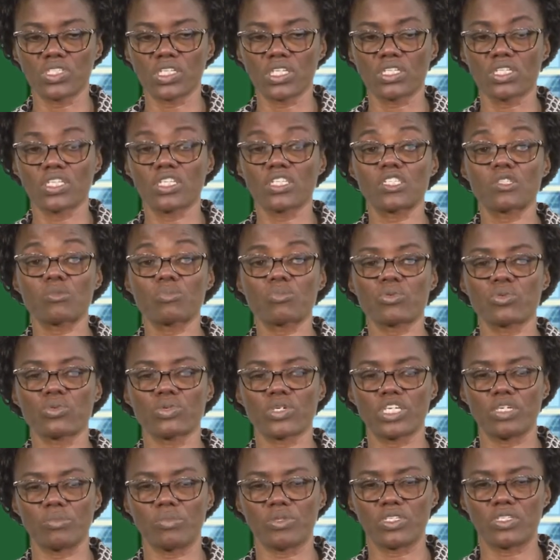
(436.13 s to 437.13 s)
It is
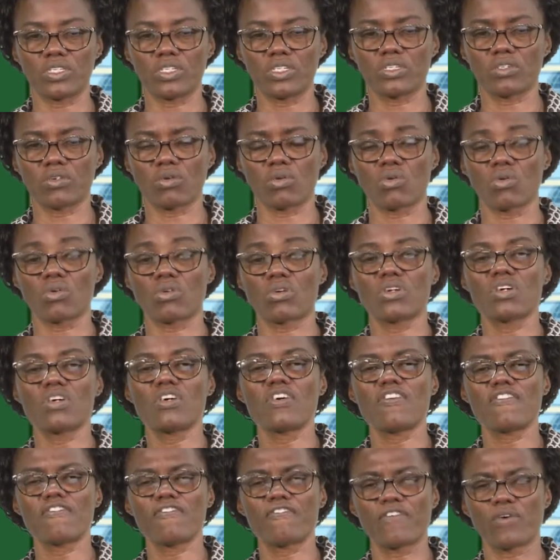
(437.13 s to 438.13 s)
prohibited or
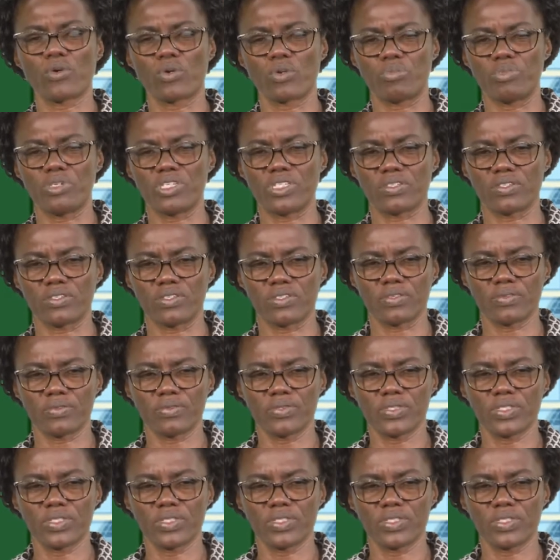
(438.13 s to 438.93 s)
forbidden.